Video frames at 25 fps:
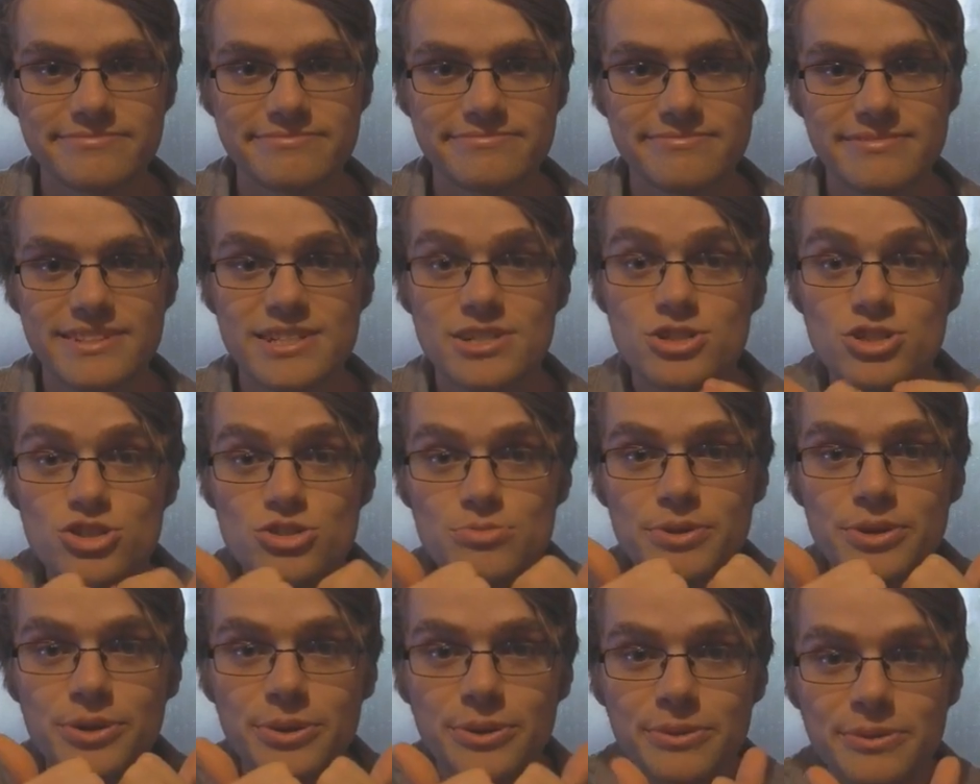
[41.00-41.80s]
It was
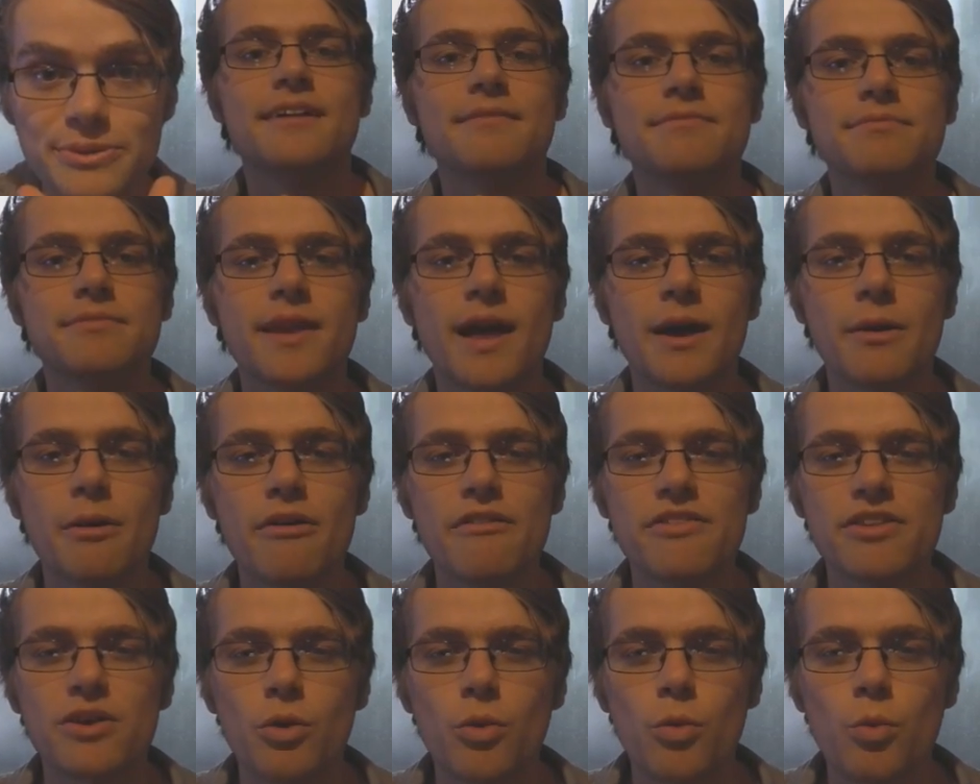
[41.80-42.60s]
super good.
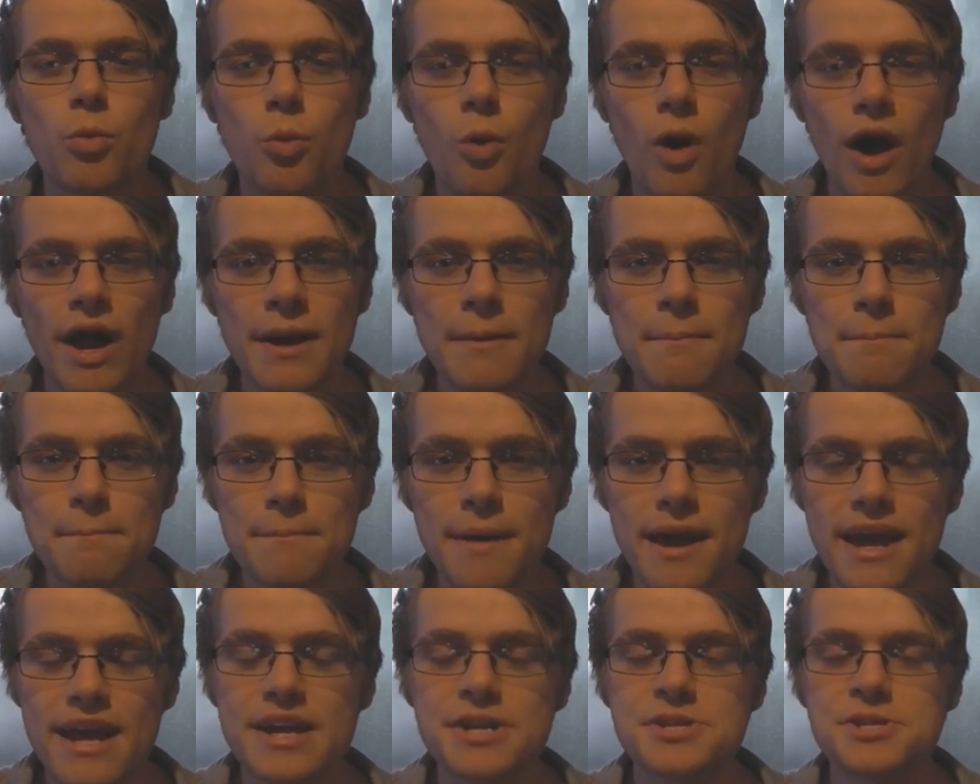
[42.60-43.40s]
However, the one
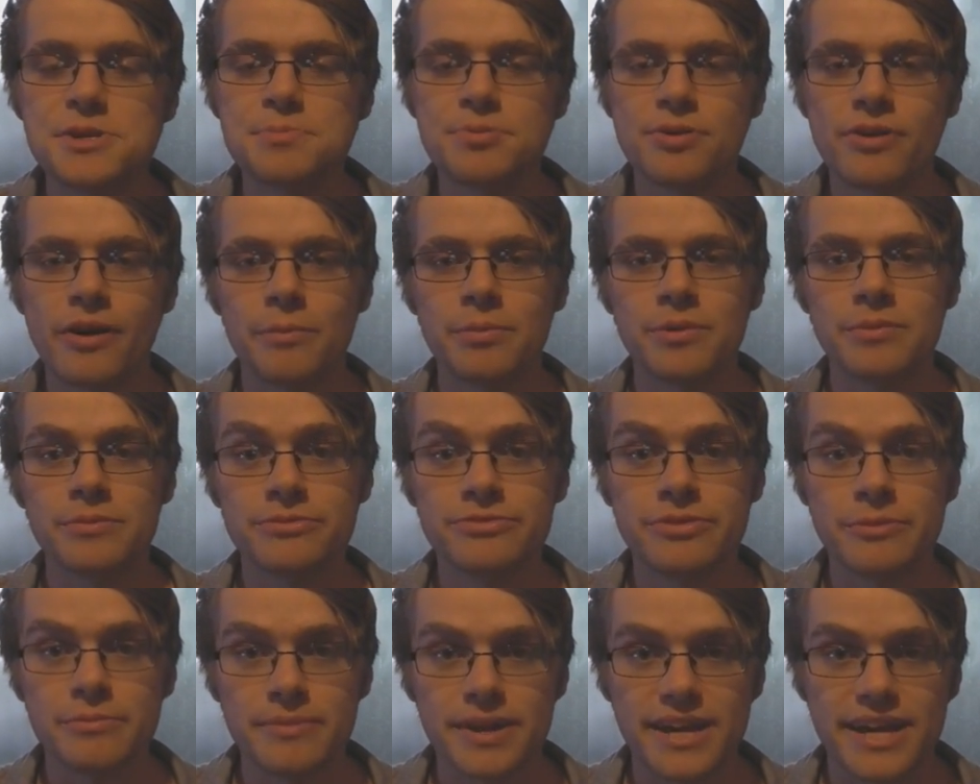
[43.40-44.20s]
major problem
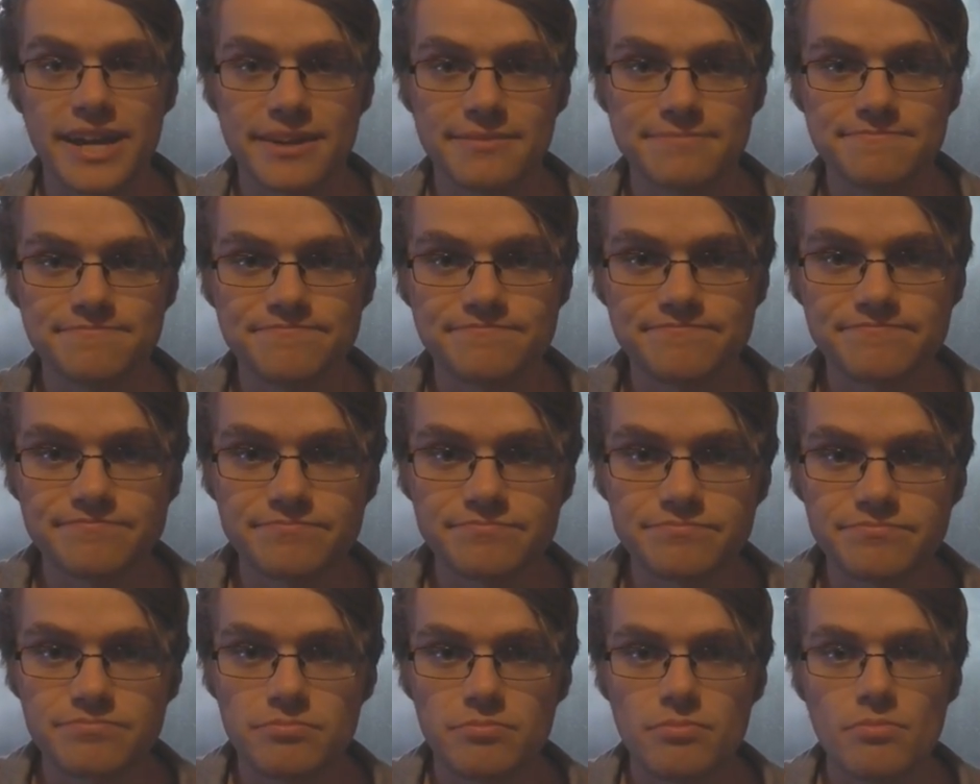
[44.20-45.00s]
for me
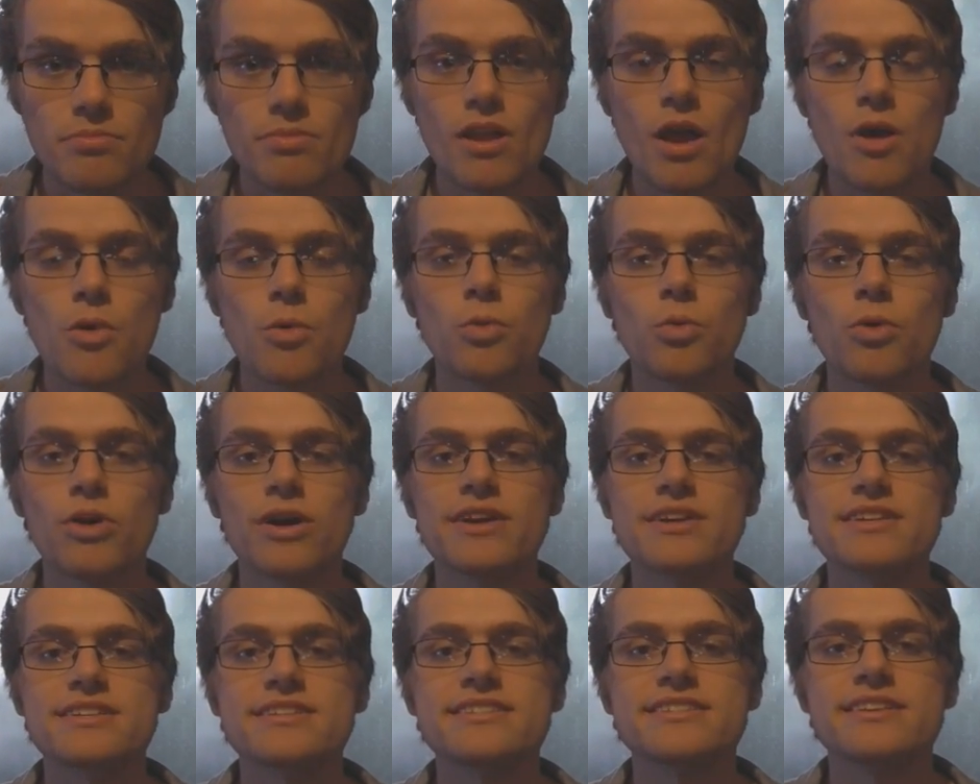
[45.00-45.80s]

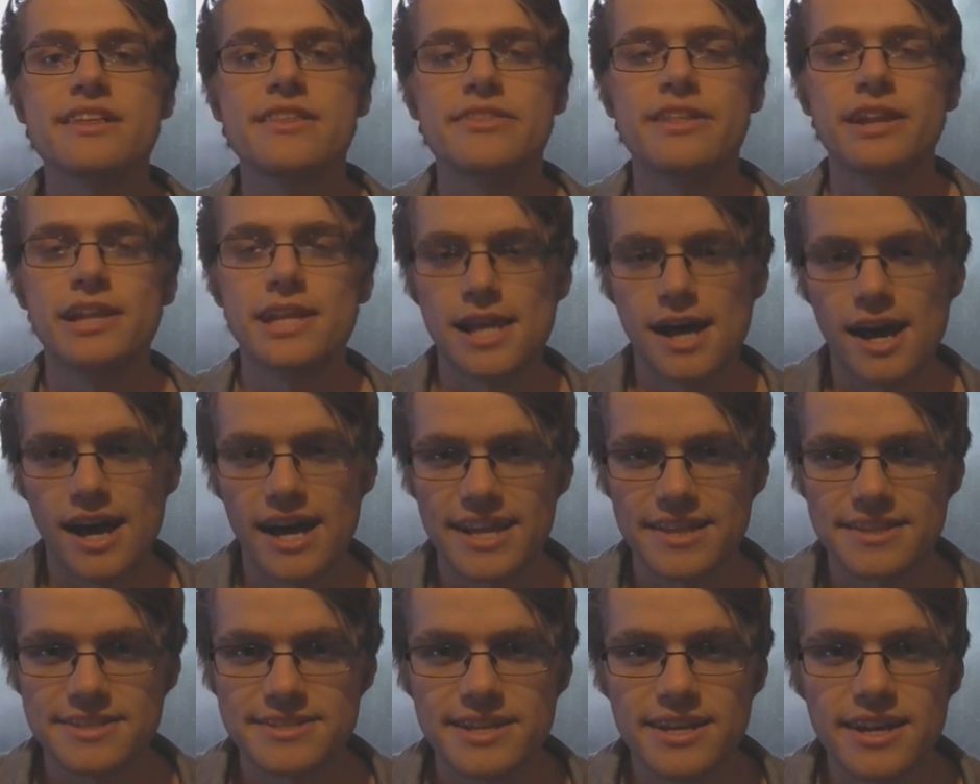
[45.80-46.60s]
was the
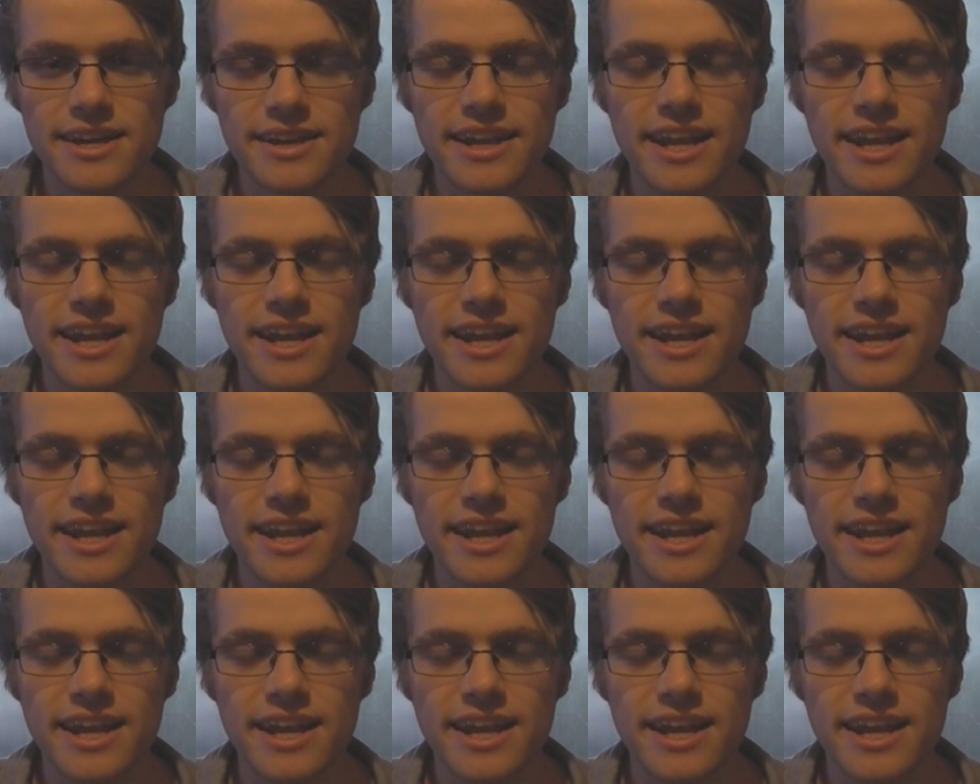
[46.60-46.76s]
lines.